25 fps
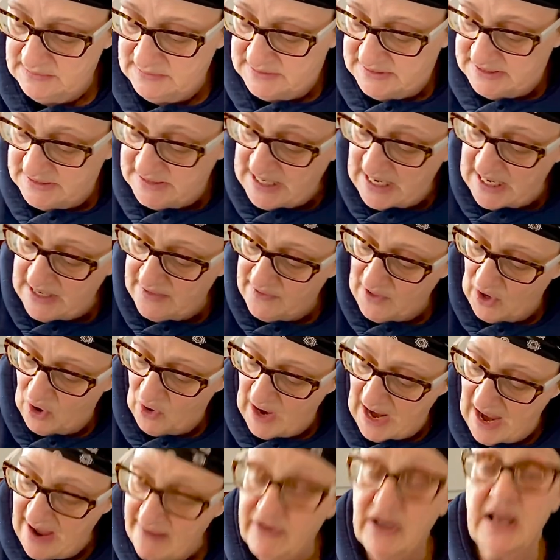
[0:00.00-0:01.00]
Today though,
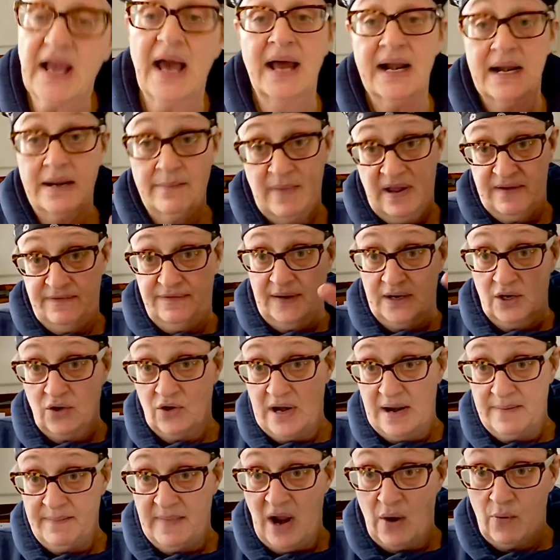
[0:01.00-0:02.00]
I have a cut on my finger
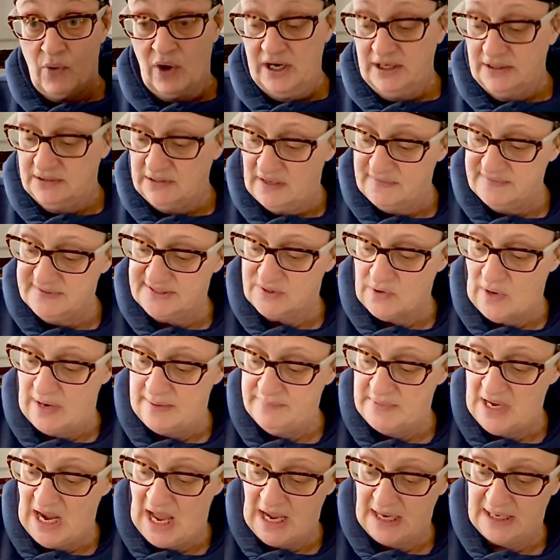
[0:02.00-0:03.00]
and I'm not wearing gloves, so
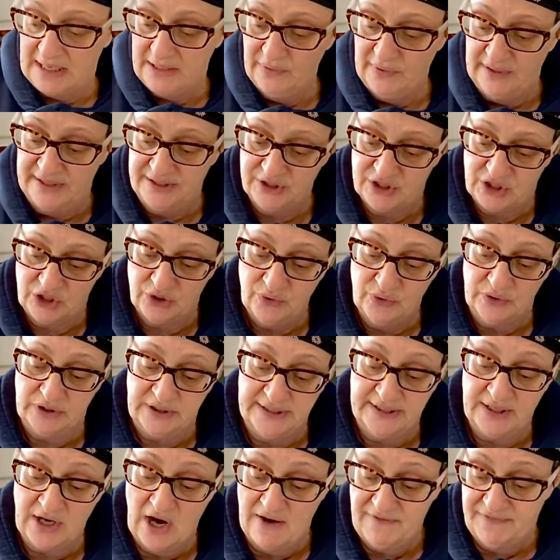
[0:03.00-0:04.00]
I'm not going to
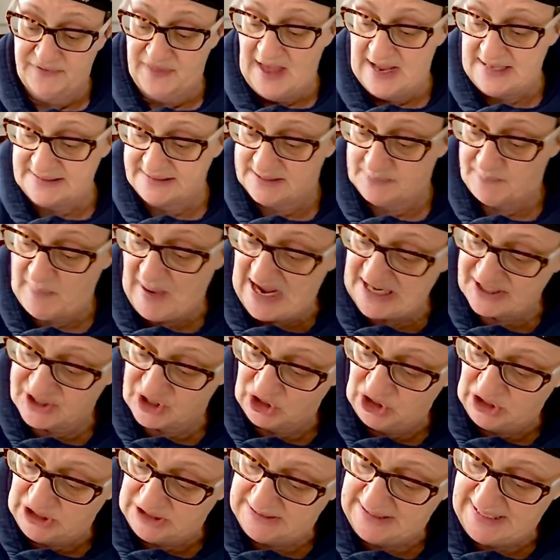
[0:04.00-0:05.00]
clean off that
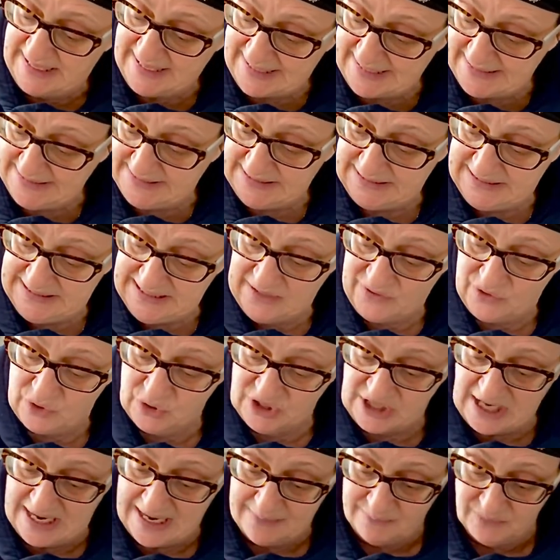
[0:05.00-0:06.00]
spatula like I did the other
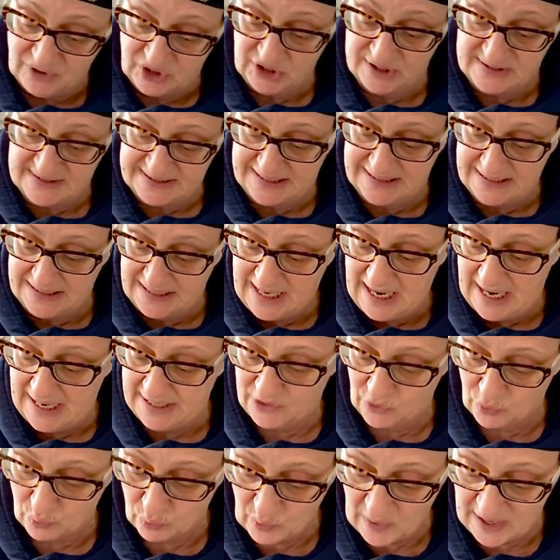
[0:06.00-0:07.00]
day. I'm just gonna
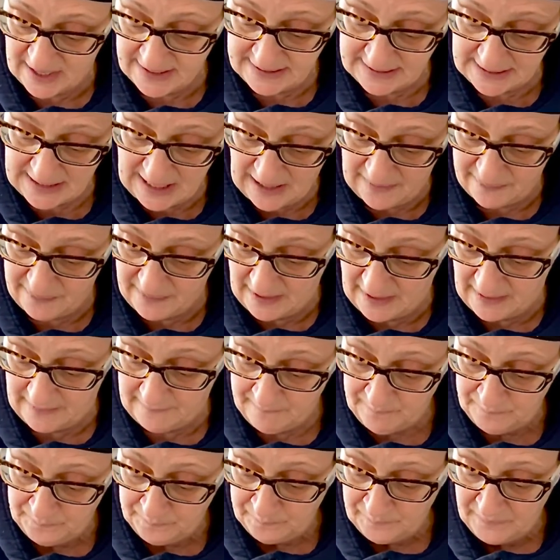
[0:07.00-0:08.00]
kind of run it on
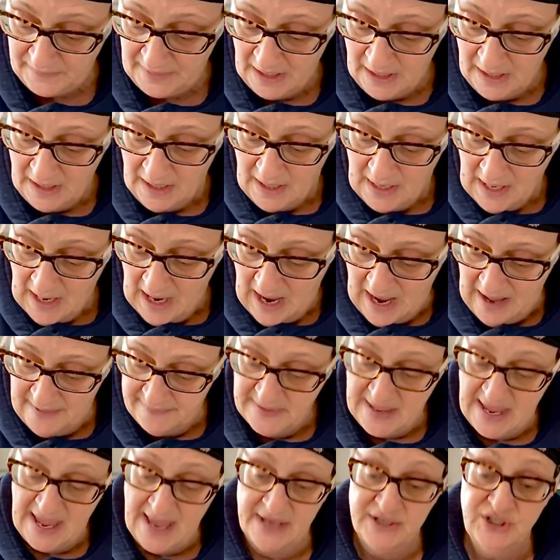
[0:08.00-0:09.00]

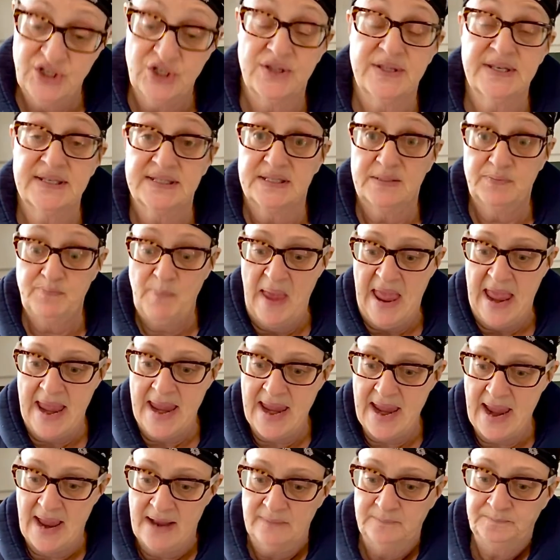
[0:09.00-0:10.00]
the edge of this
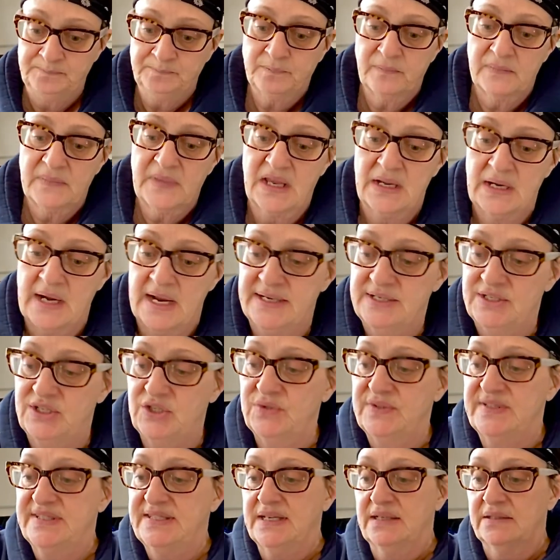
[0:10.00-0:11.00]
pan. And I
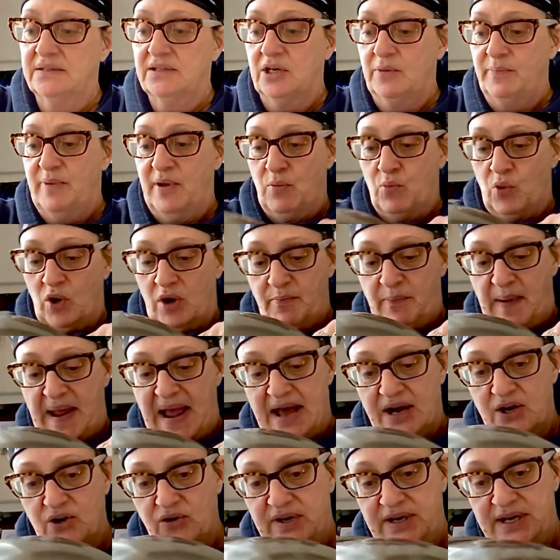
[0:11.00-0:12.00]
do see a little bit more
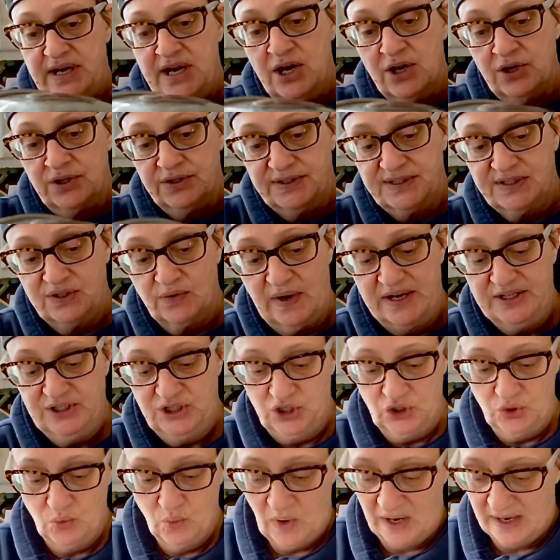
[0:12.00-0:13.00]
batter in here, so I
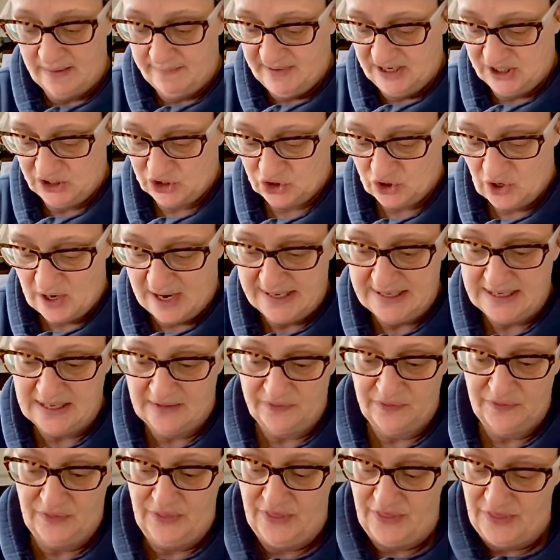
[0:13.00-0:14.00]
do wanna make sure I
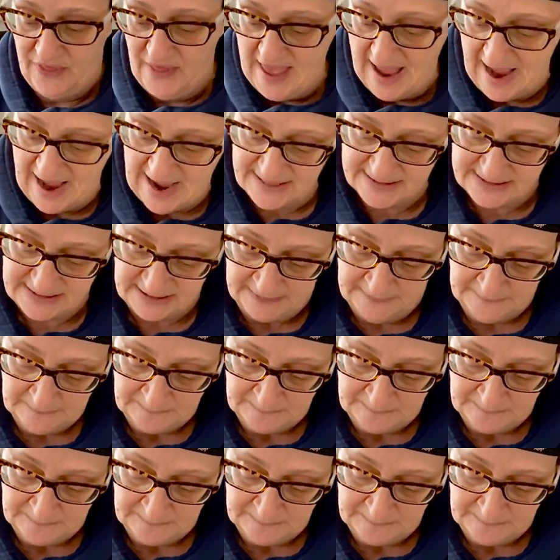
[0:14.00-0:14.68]
get that.